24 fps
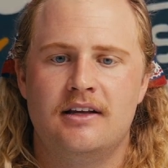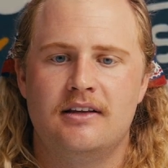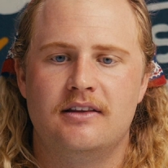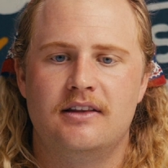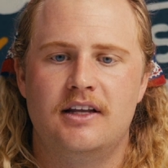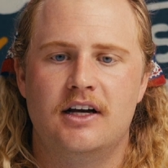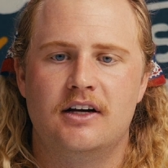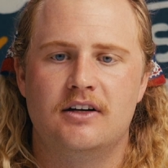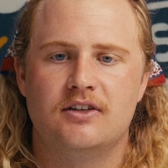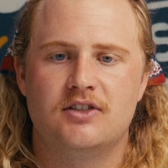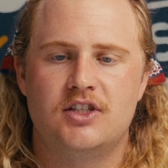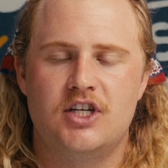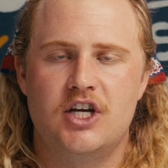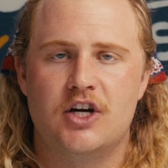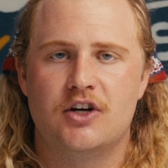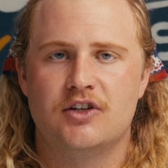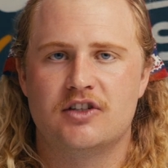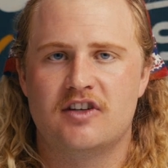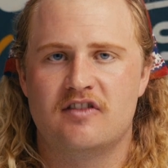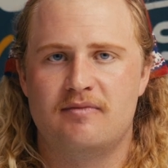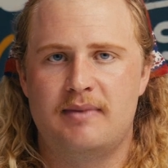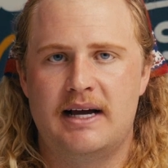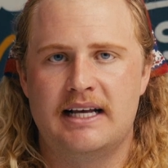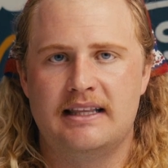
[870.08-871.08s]
There's
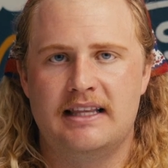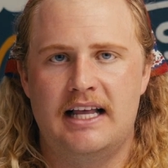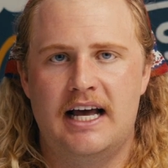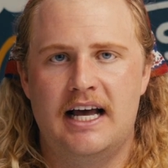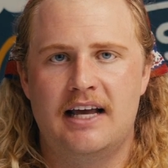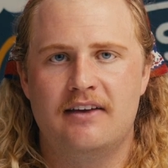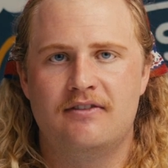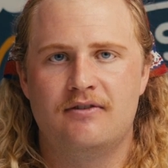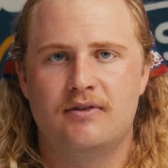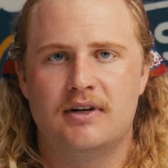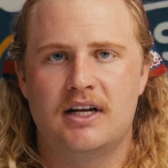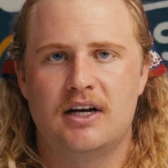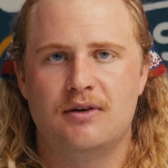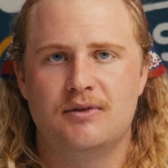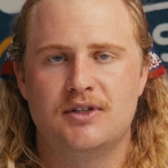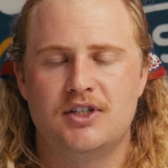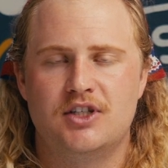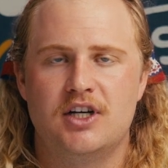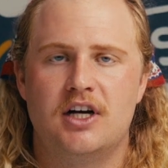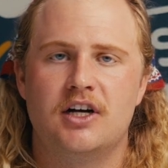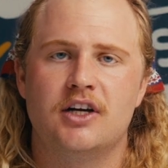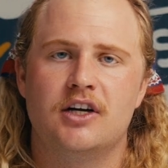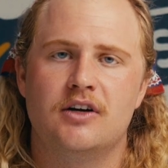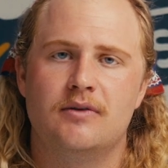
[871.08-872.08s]
years of my life when I was
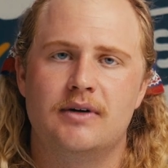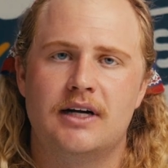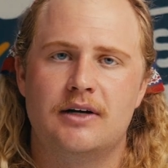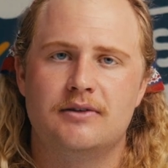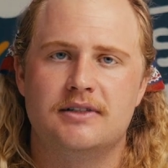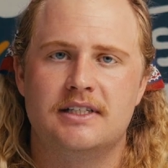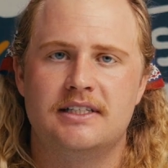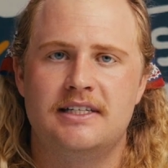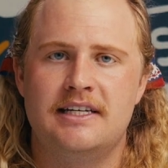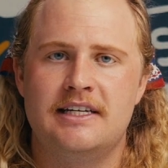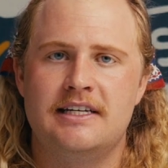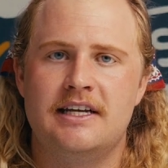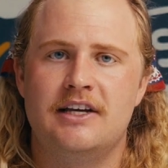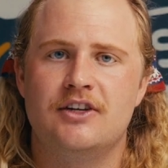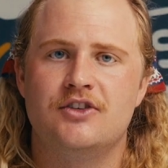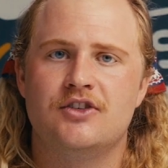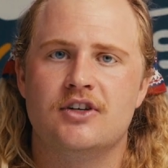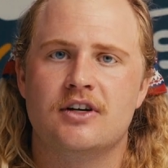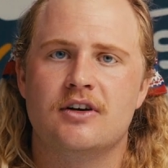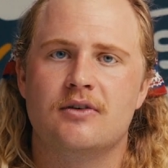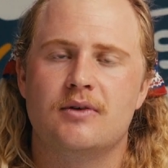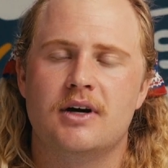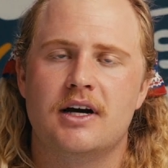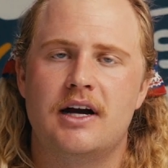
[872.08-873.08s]
younger, when I was a
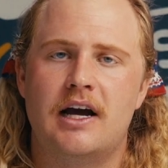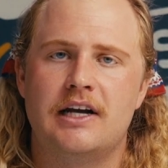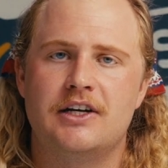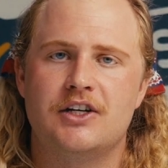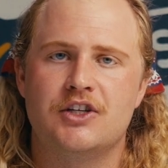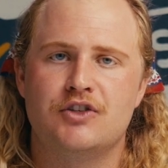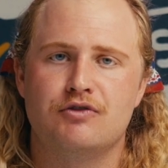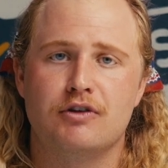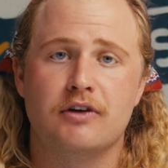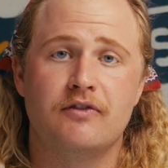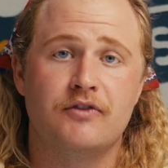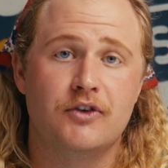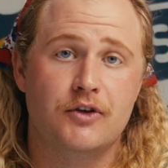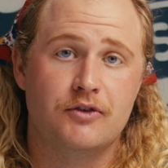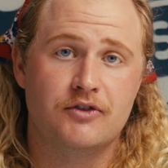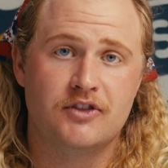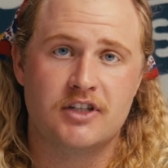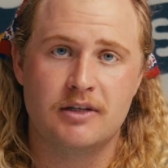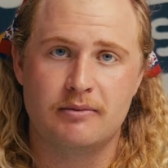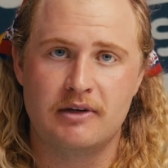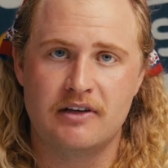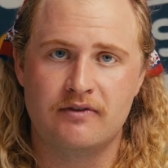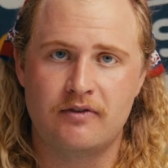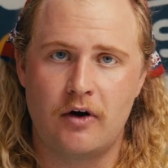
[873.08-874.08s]
teenager, where I just refused
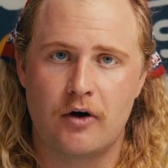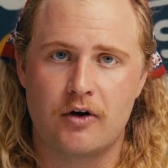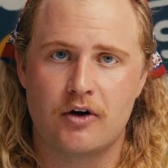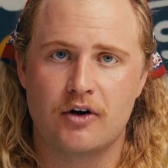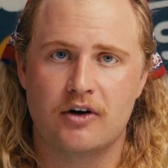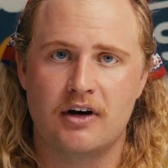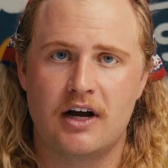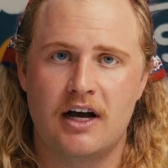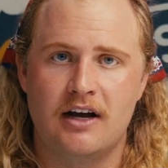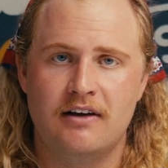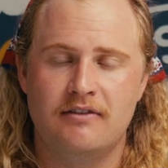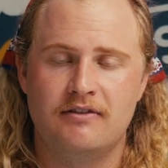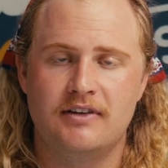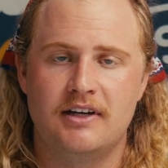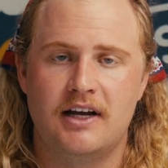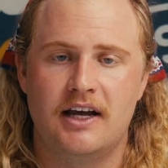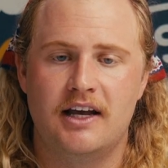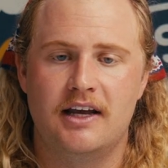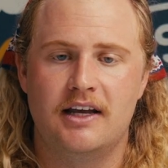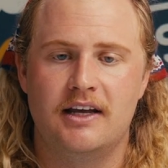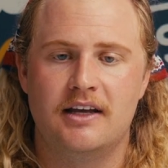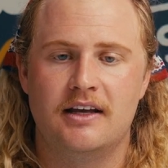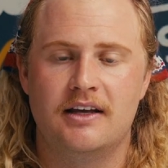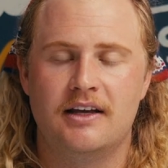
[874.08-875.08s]
to be photographed.
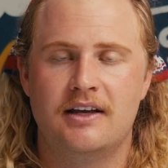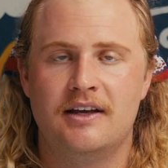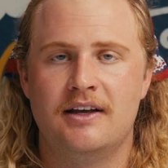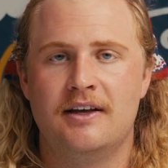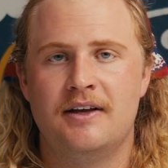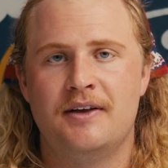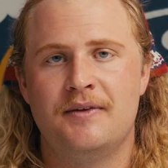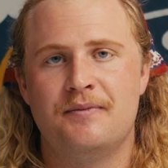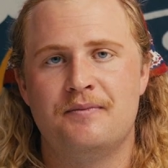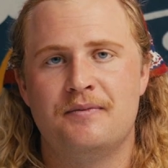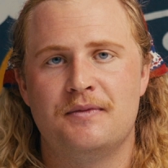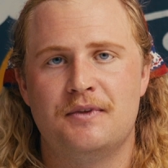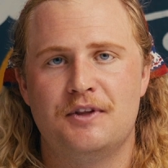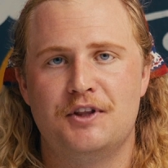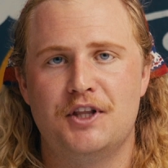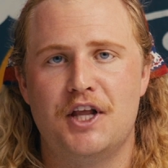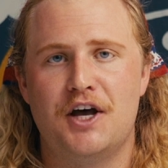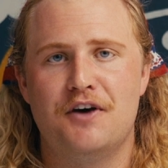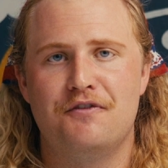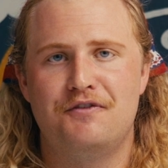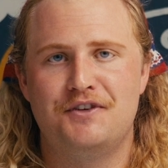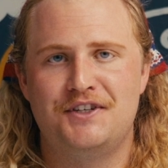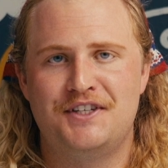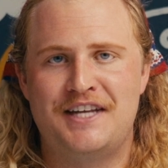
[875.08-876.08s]
I
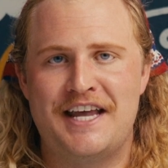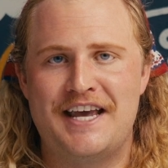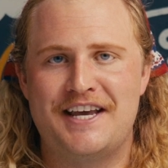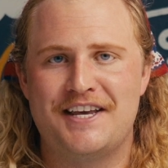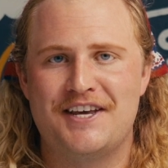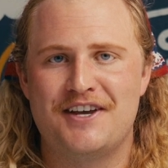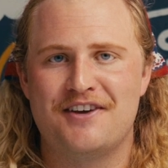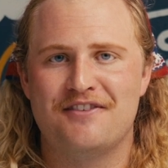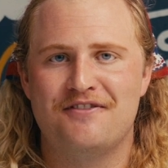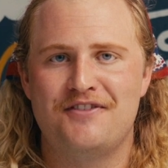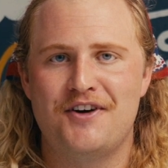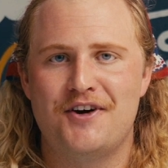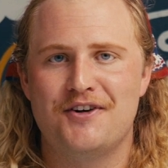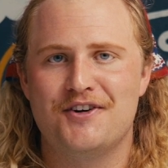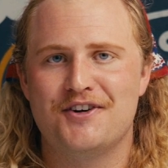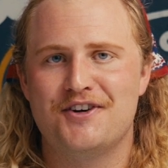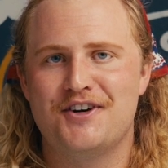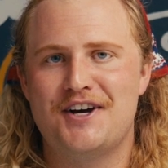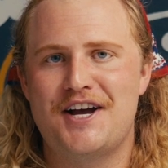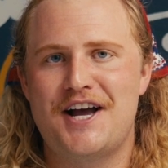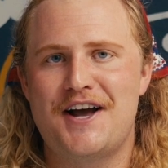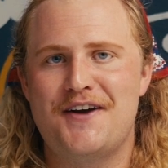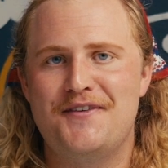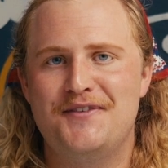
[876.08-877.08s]
love taking
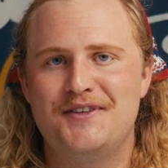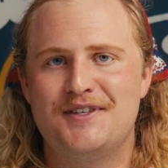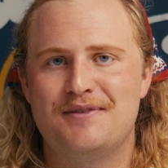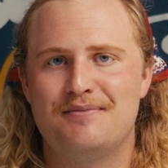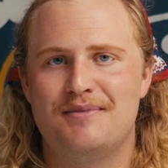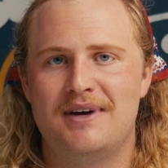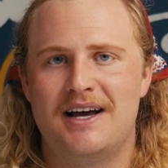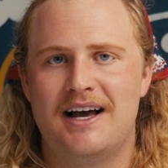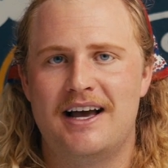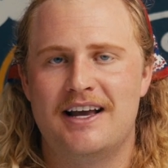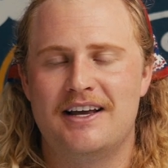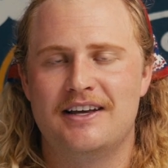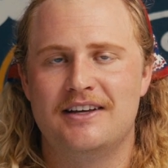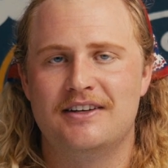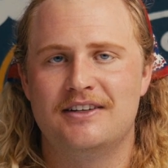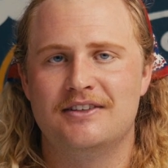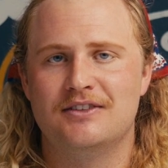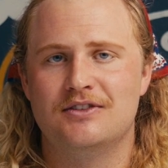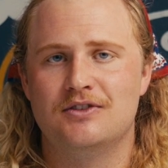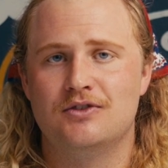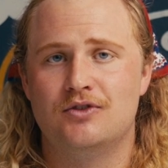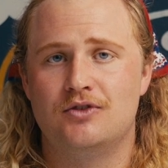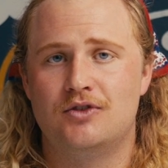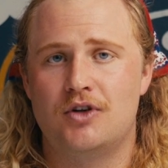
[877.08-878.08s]
photographs, but I
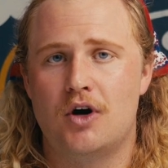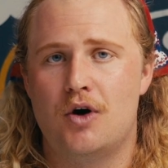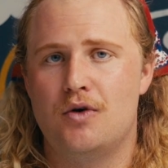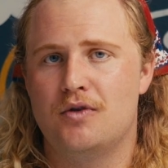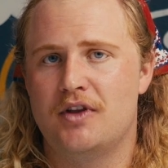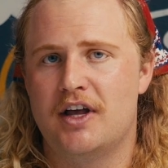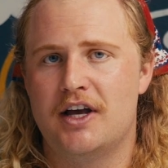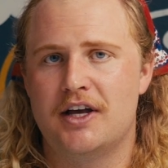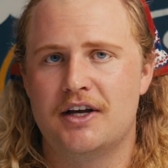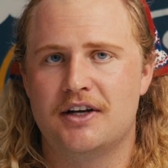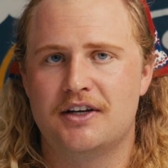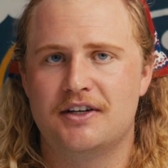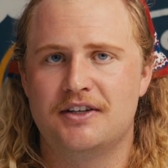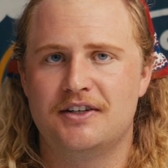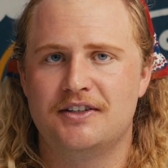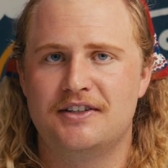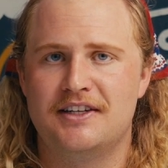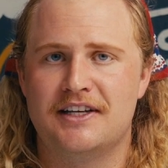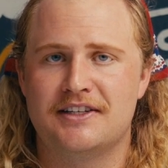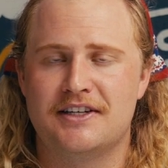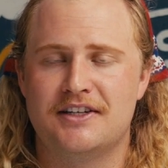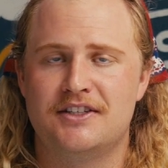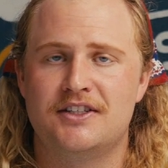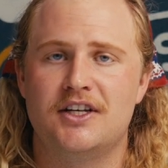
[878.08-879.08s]
don't like
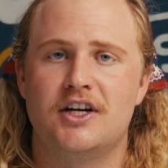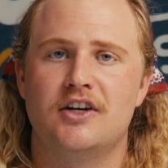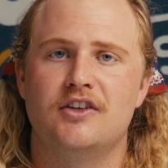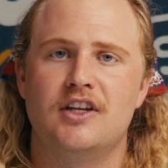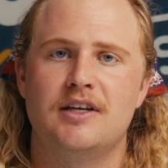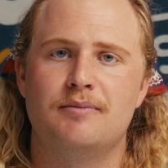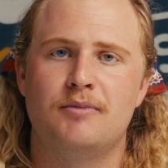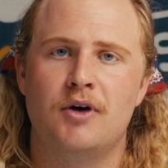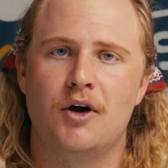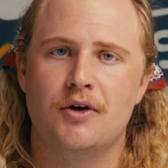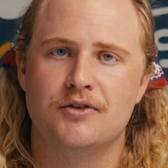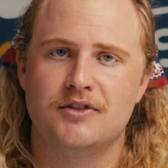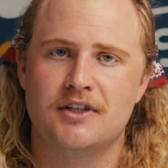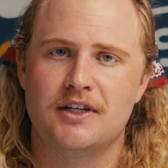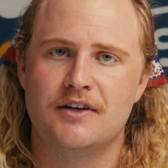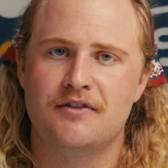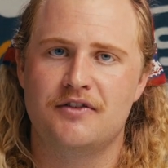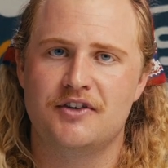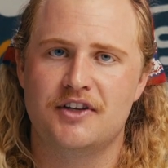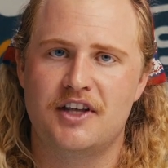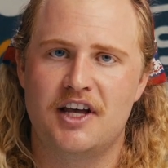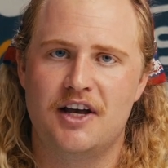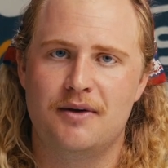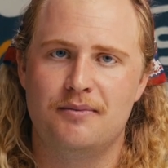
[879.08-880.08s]
necessarily posing
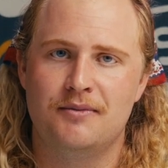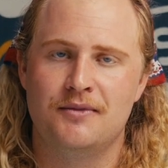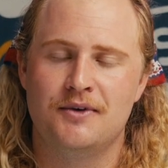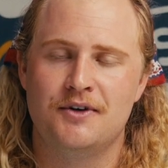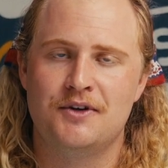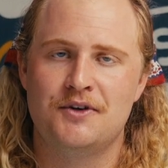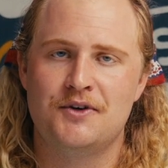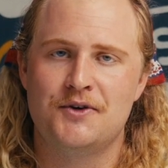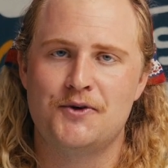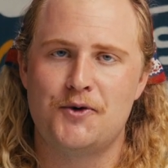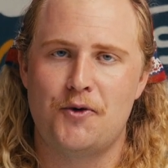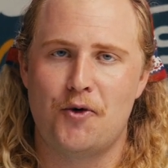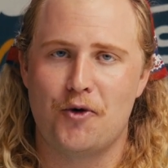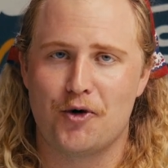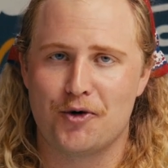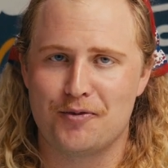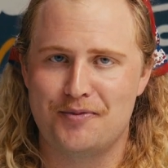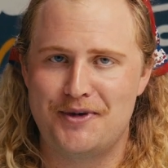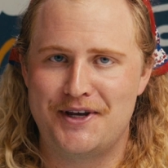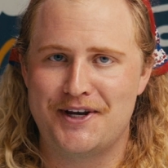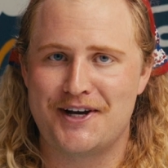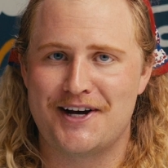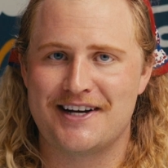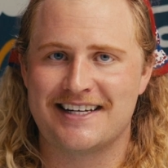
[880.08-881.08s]
for them or
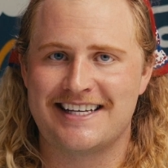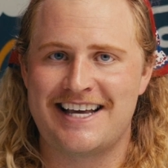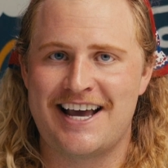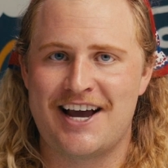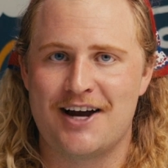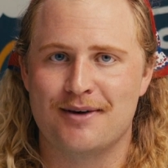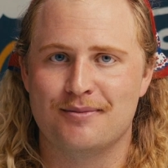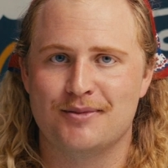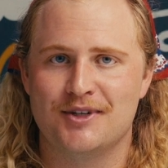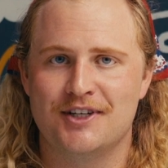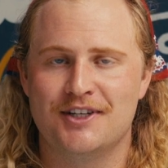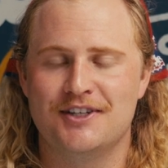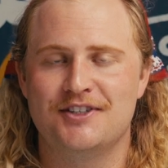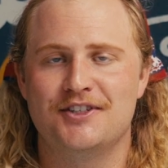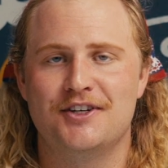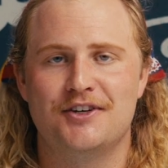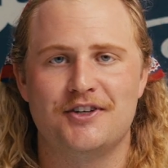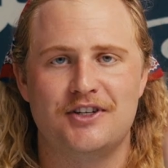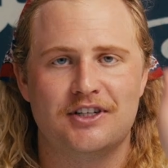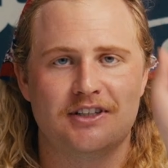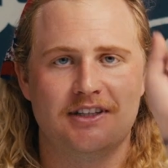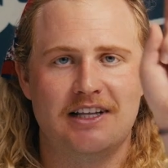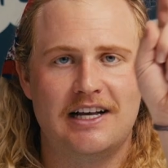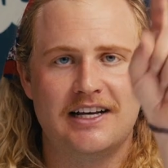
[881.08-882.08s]
being on camera, so
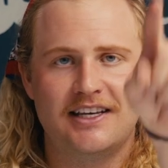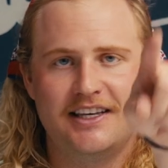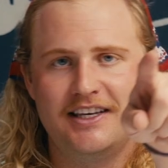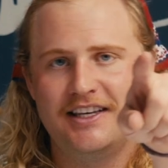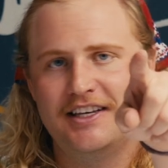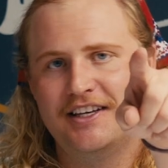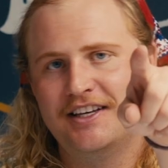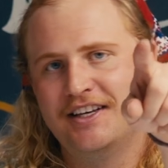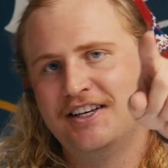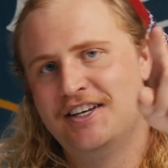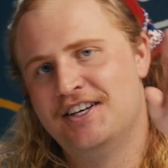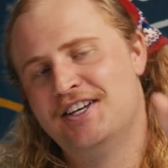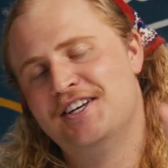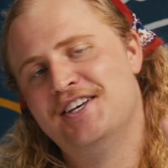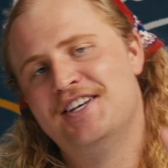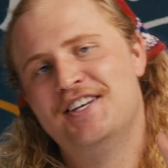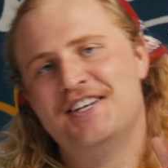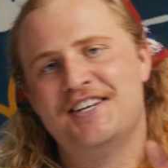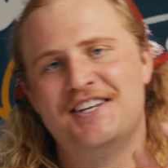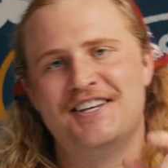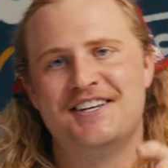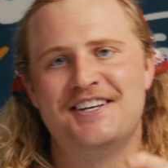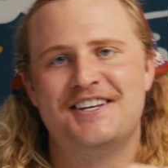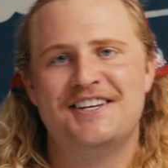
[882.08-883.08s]
you're lucky
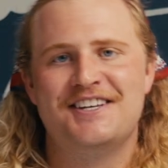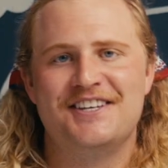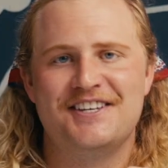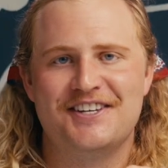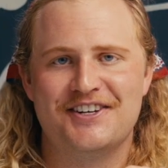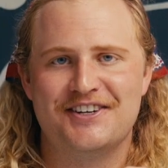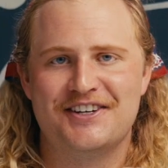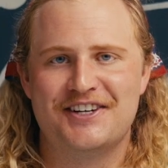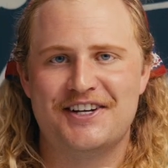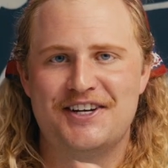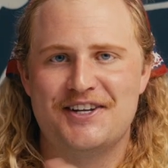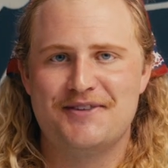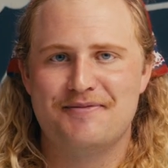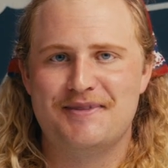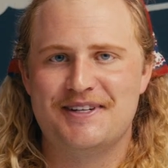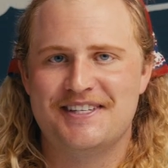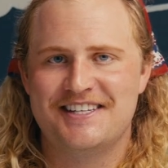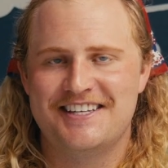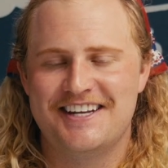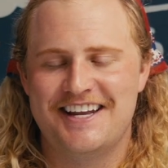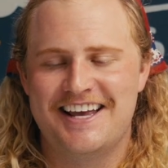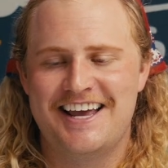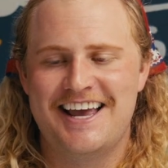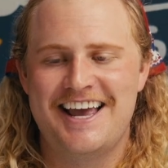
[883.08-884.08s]
you're getting me
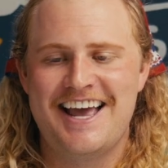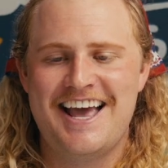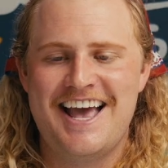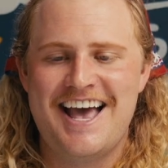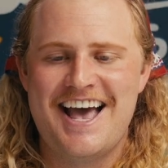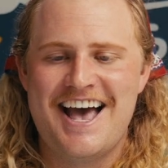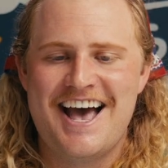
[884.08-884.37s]
today.